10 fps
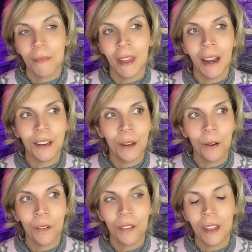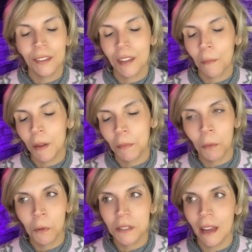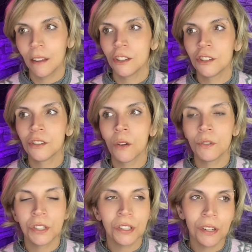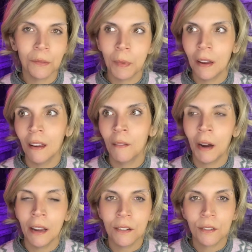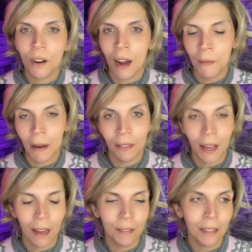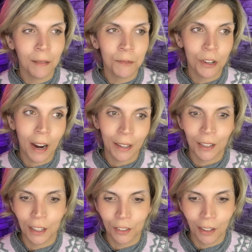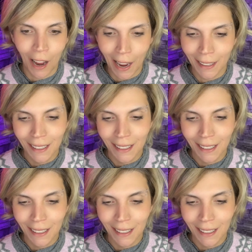And I know that some people will say it's so stupid. Why you cry about that? I'm trying not to cry.